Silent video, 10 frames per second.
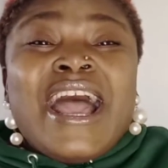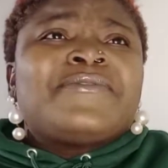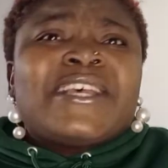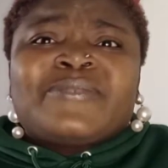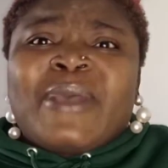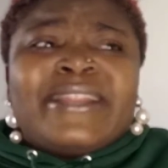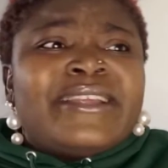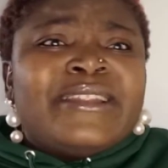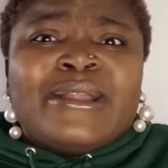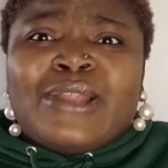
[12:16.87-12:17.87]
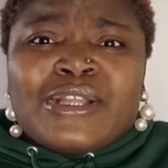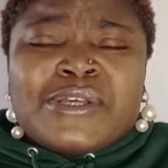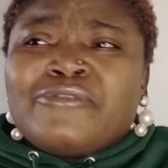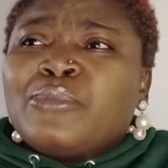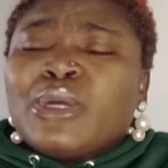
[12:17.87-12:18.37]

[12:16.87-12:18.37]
after spending a lot of